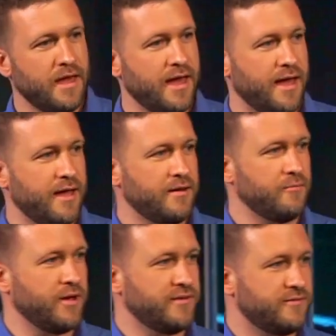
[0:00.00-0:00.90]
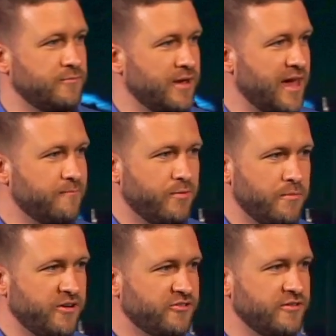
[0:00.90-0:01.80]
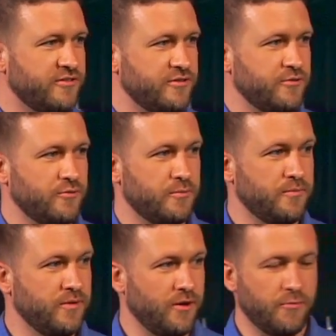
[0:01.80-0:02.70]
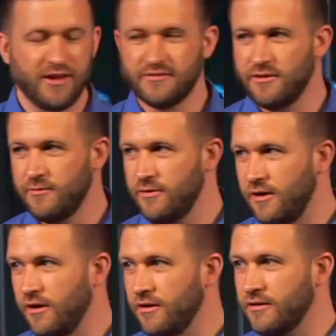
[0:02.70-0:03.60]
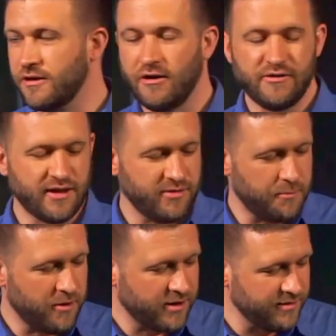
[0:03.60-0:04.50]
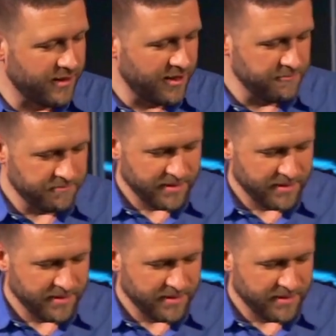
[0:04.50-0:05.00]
and we, we gave them permission to you know, race their our cars out in the parking lot.